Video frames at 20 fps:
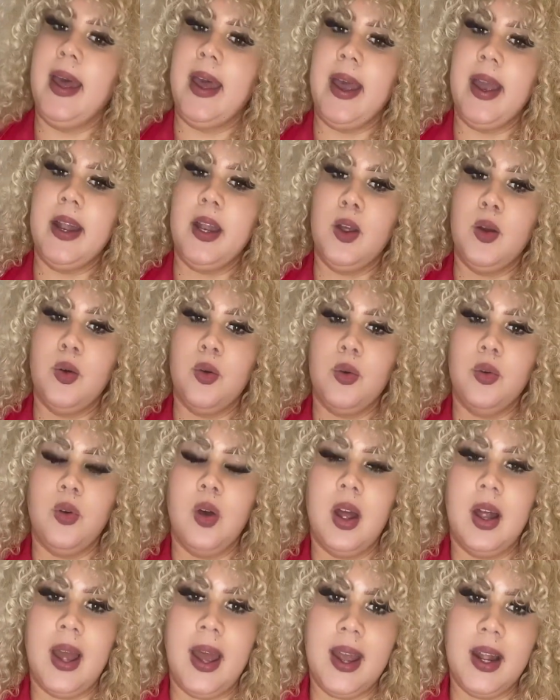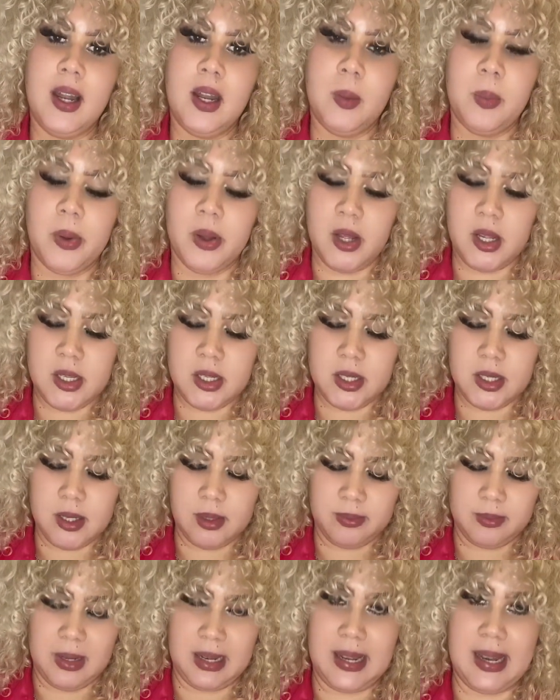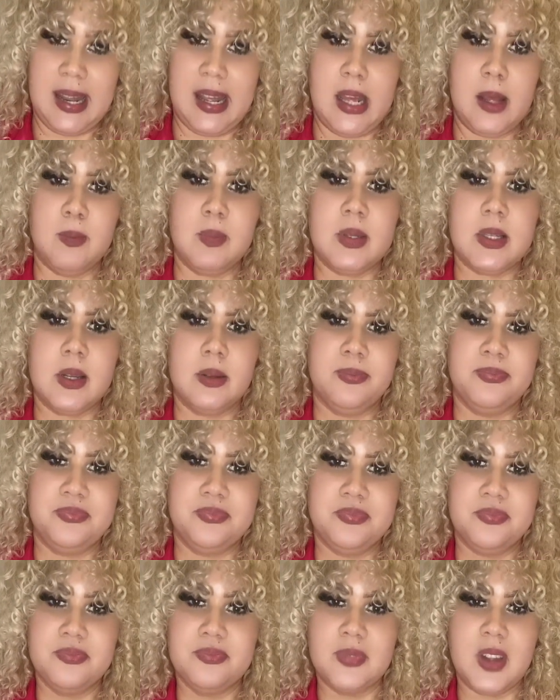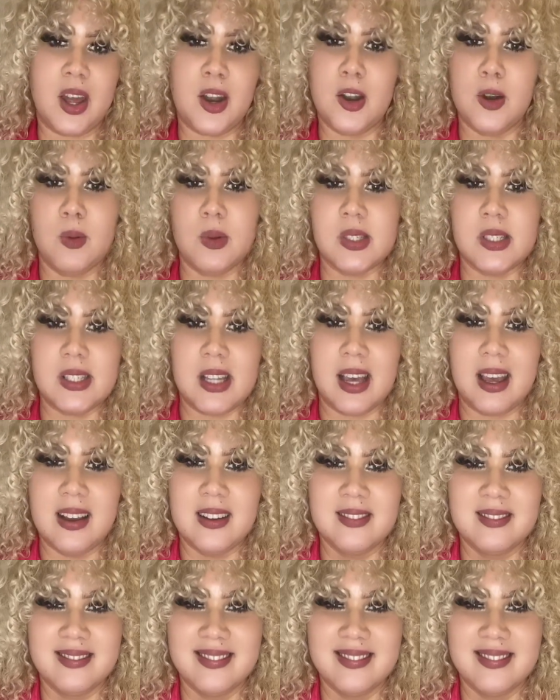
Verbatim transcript: Anywho, hey Libras, Libs, I don't know what to say.